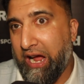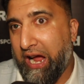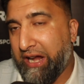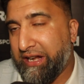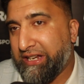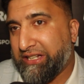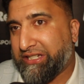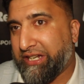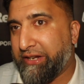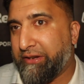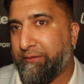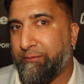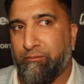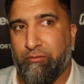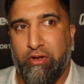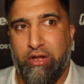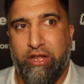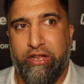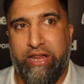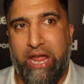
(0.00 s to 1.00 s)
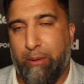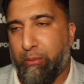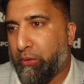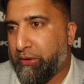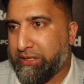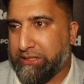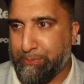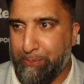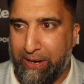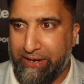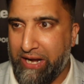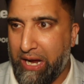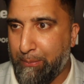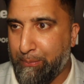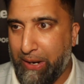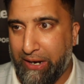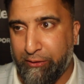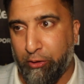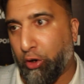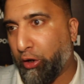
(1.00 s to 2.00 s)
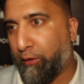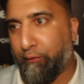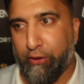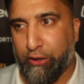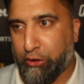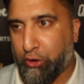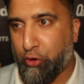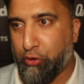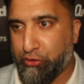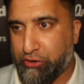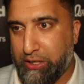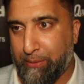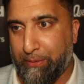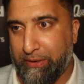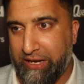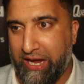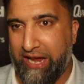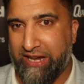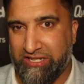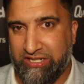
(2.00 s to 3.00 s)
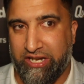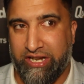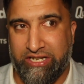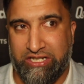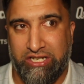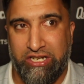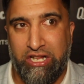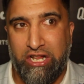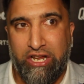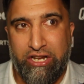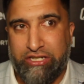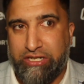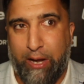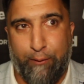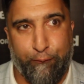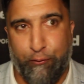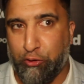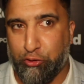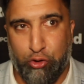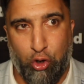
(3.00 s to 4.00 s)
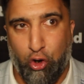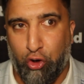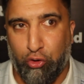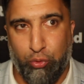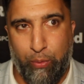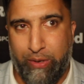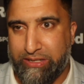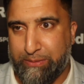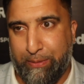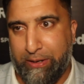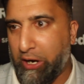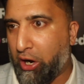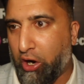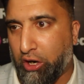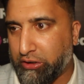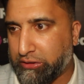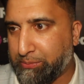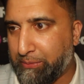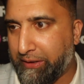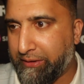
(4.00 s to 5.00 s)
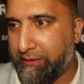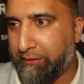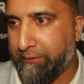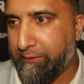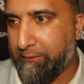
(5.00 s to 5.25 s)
And listen, yeah, we want to spread our brand all over the country, but yeah, it's, it's, Sheffield's always been a hotbed.